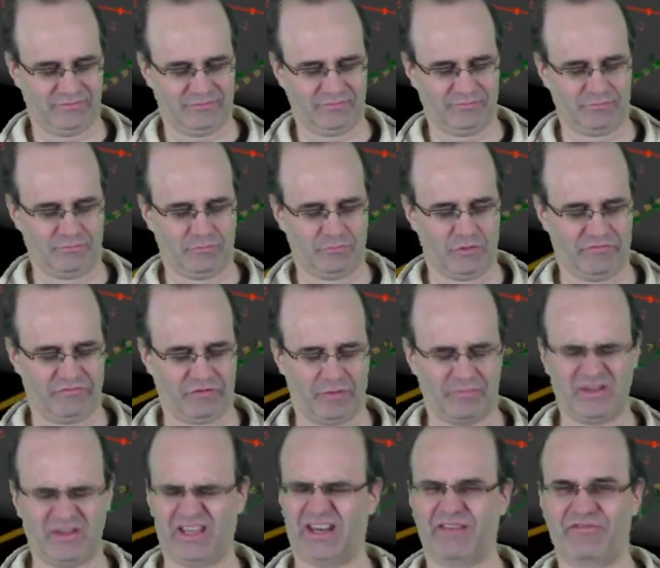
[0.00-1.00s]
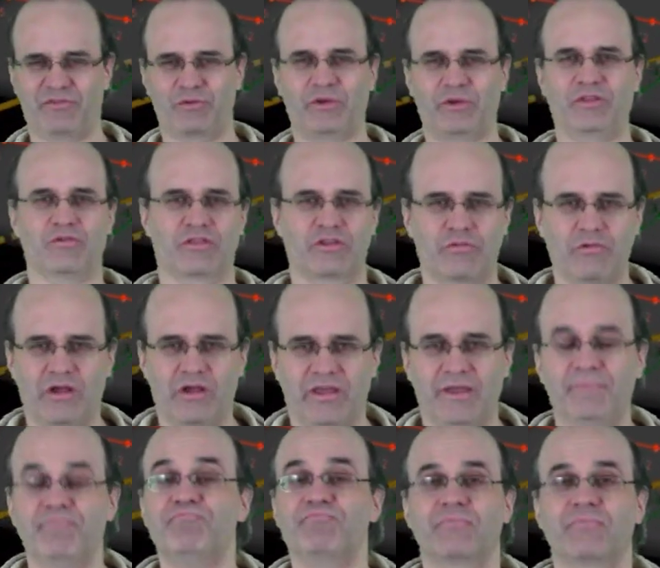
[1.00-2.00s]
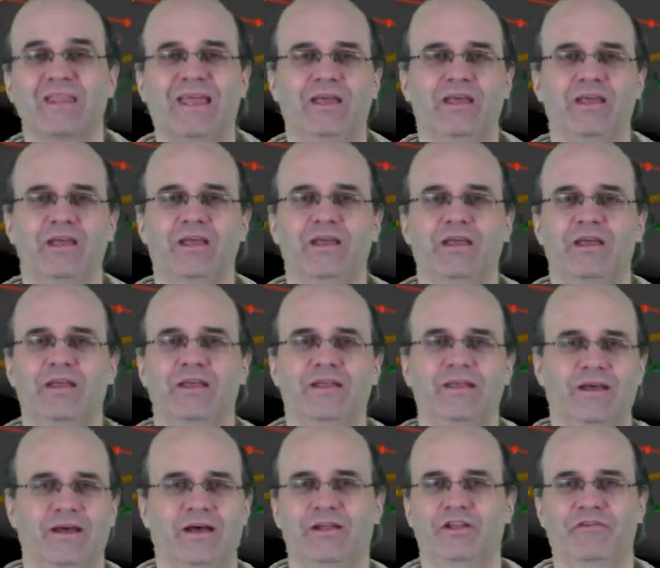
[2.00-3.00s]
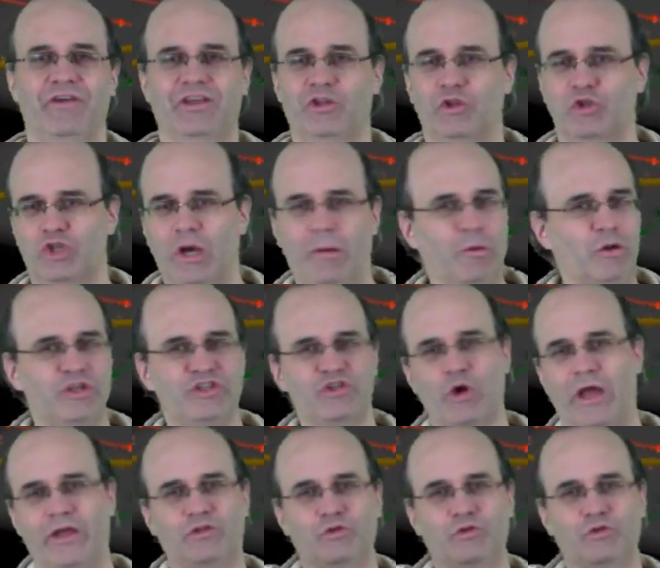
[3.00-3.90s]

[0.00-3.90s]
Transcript: move from -3 to 3, the vector W is going to